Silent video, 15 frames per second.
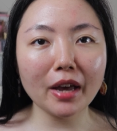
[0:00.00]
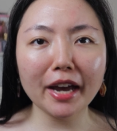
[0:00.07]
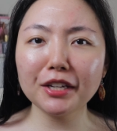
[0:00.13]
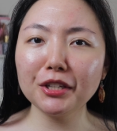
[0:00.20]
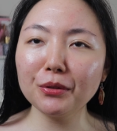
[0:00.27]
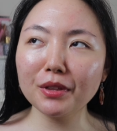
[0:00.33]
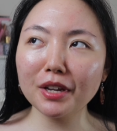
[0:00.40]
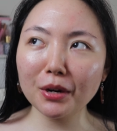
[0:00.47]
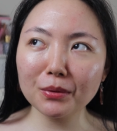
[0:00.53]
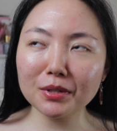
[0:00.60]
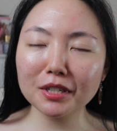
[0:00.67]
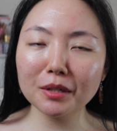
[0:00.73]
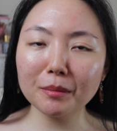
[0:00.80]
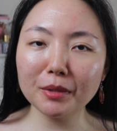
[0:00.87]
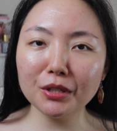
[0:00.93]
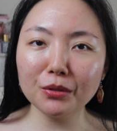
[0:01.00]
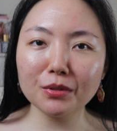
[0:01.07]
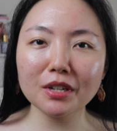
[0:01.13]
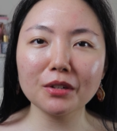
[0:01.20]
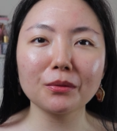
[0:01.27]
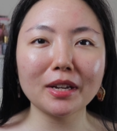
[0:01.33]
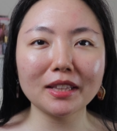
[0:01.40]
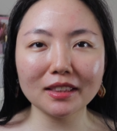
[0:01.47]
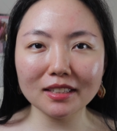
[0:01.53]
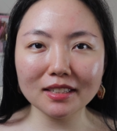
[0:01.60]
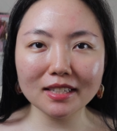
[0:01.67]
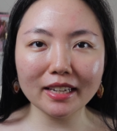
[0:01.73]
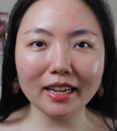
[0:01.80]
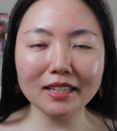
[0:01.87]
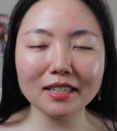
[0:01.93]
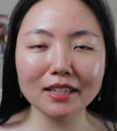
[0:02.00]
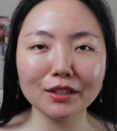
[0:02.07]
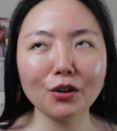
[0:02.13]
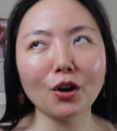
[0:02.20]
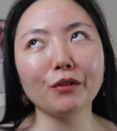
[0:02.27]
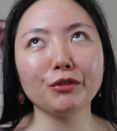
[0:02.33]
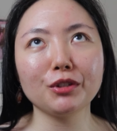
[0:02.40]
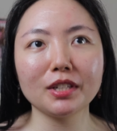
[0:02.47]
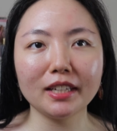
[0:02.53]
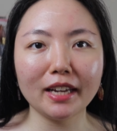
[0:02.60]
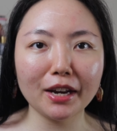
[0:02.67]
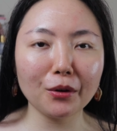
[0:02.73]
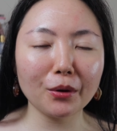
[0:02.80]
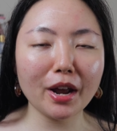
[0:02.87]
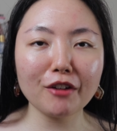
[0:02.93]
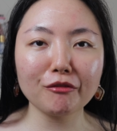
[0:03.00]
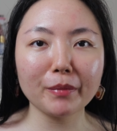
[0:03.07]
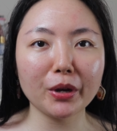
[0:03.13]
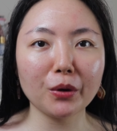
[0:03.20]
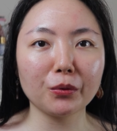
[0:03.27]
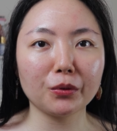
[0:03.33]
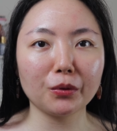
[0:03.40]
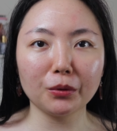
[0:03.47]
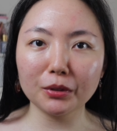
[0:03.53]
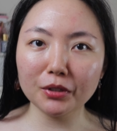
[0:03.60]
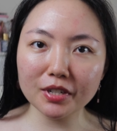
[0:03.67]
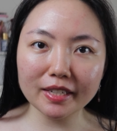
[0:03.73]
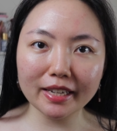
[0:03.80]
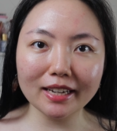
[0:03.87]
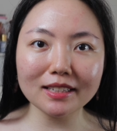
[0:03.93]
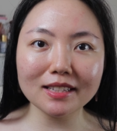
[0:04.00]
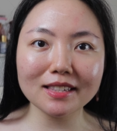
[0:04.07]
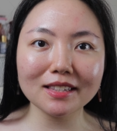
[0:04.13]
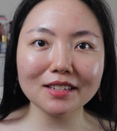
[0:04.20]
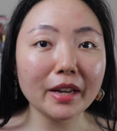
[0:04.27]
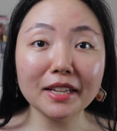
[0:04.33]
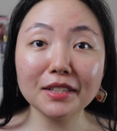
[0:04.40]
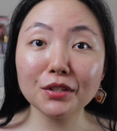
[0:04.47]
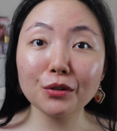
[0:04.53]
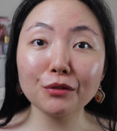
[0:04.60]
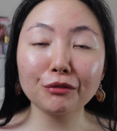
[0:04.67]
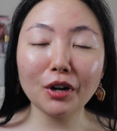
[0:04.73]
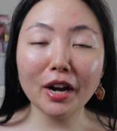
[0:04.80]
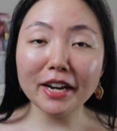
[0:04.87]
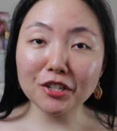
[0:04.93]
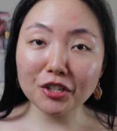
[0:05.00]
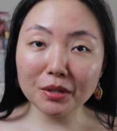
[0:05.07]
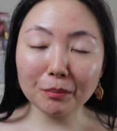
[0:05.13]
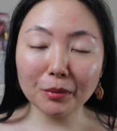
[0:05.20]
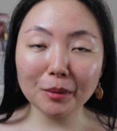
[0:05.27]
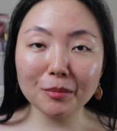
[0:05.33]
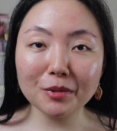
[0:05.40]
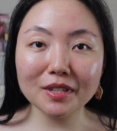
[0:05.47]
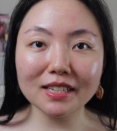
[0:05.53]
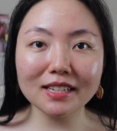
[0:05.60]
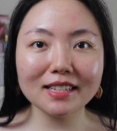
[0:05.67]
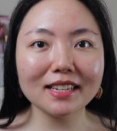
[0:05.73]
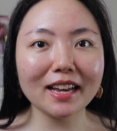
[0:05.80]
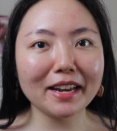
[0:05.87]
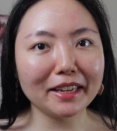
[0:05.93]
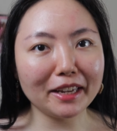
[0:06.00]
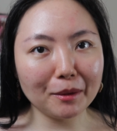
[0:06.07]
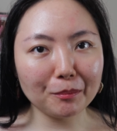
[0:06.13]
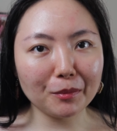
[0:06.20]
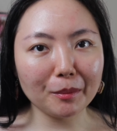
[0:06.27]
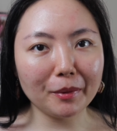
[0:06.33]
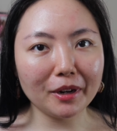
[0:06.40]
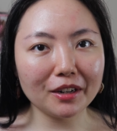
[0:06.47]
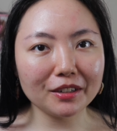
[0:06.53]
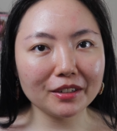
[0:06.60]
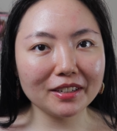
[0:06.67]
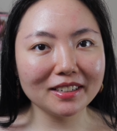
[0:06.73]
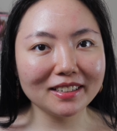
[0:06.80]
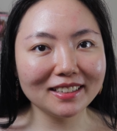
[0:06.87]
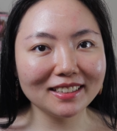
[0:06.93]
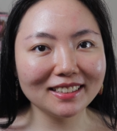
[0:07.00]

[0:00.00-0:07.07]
I knew that I was going to be using rental skates, and obviously I don't have my own roller skates, and so for hygiene purposes I came prepared.